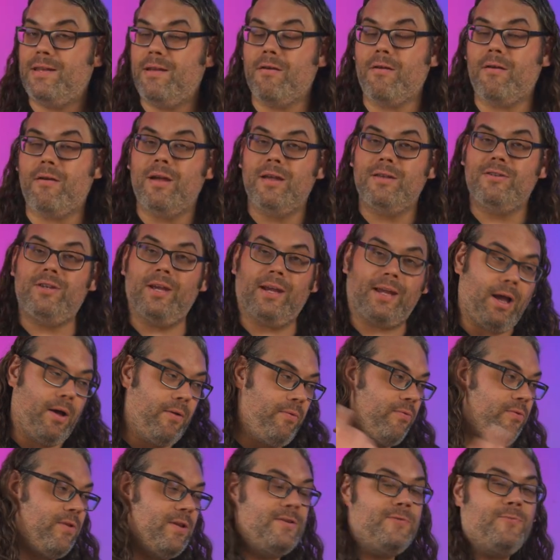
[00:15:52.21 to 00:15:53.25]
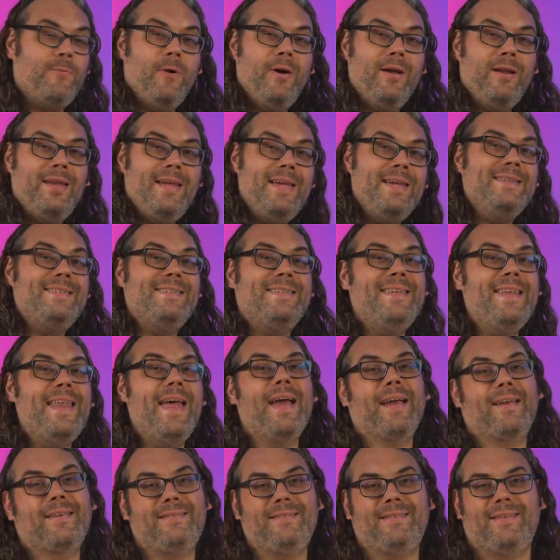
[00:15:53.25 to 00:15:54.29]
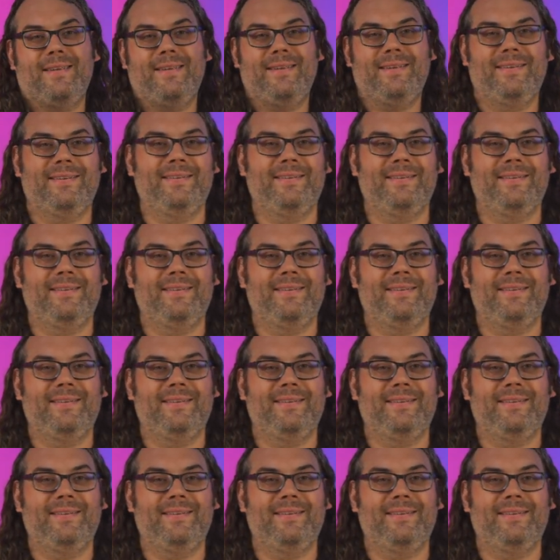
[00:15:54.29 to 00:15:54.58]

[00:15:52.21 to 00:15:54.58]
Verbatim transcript: here, check out this one, it's next.